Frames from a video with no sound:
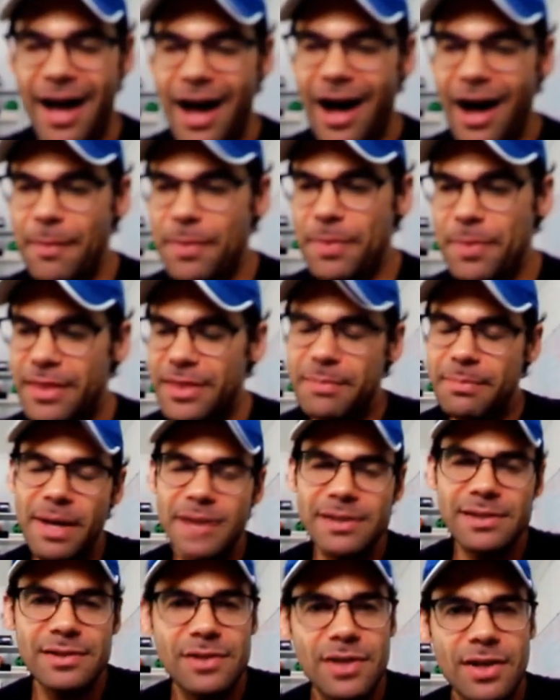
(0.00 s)
And the
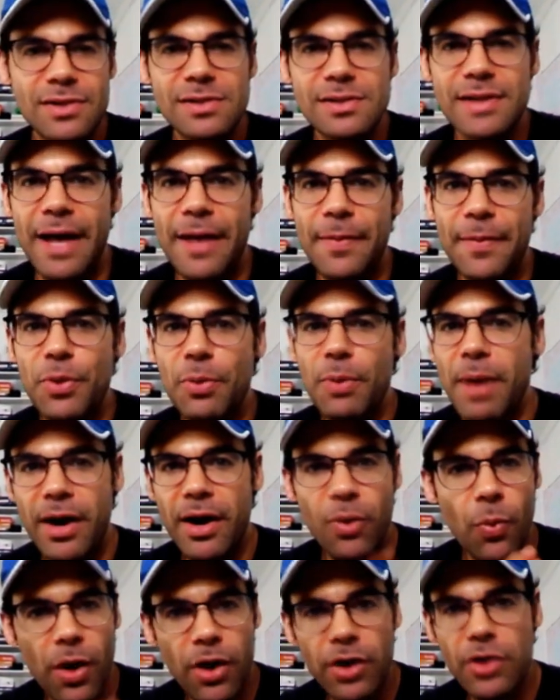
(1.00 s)
message is that no
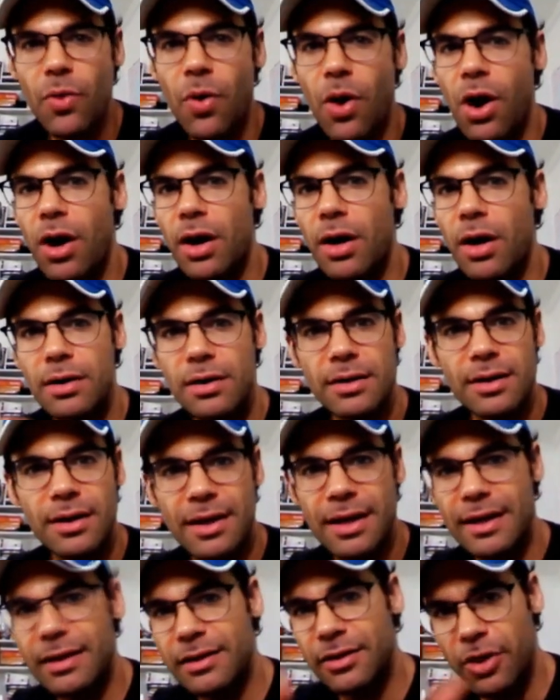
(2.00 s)
matter where you are,
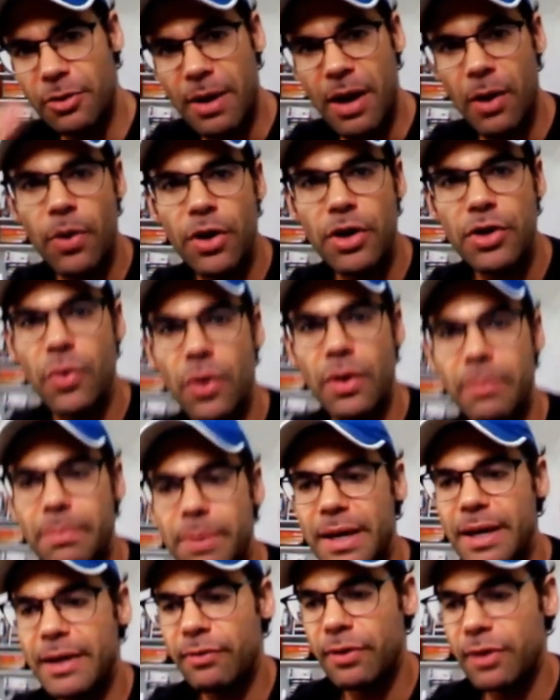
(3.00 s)
getting clear about where you want to
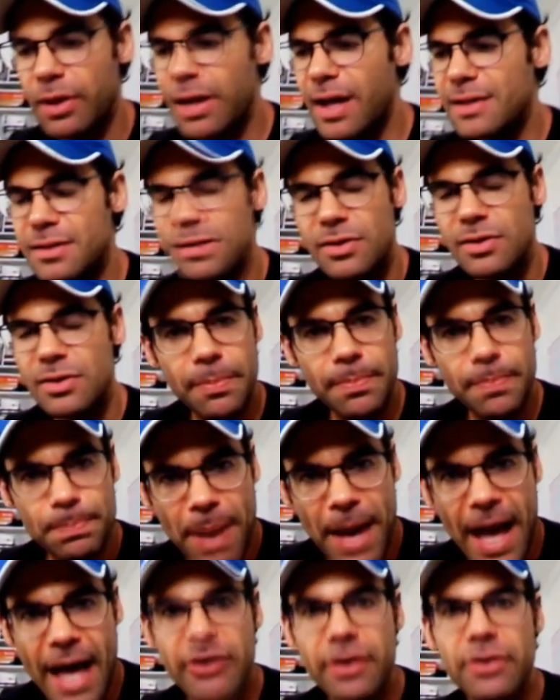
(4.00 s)
be and realize there's a
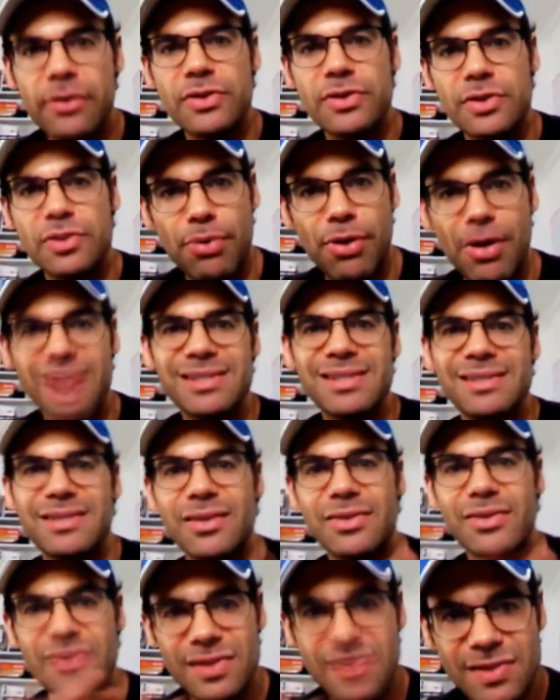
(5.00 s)
pattern, there's a process,
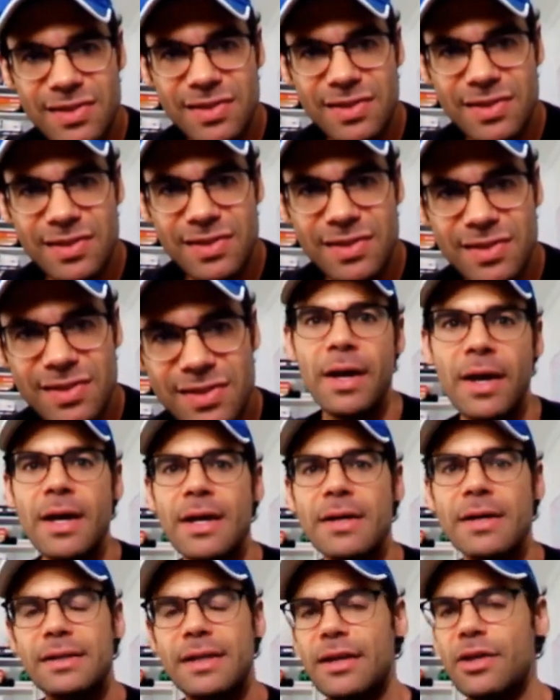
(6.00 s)
there's a system
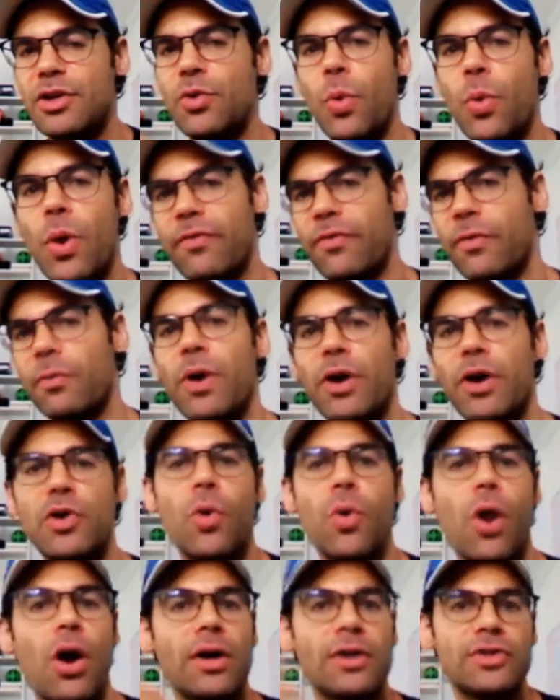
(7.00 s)
to get you from where
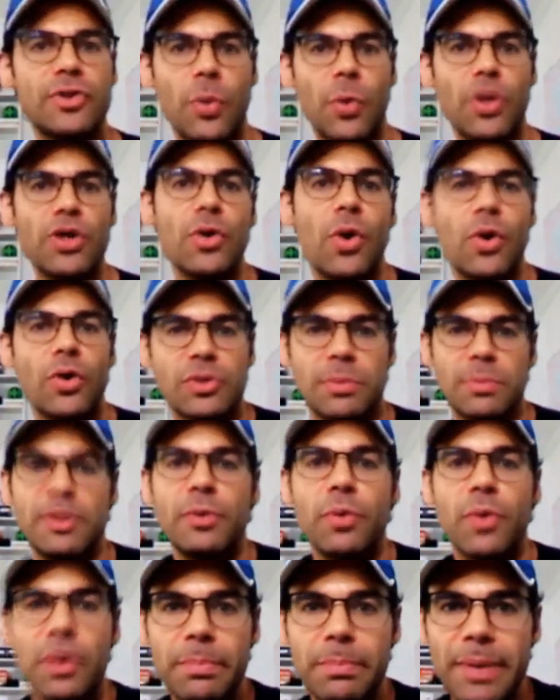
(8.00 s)
you are to where you
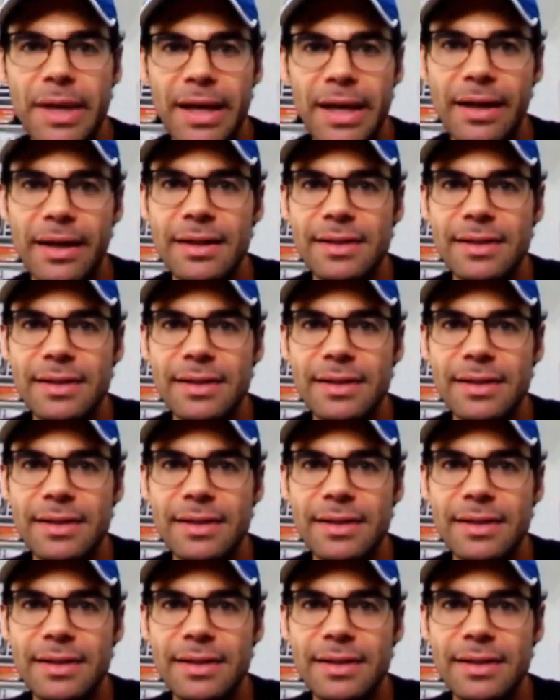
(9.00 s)
ultimately want to be.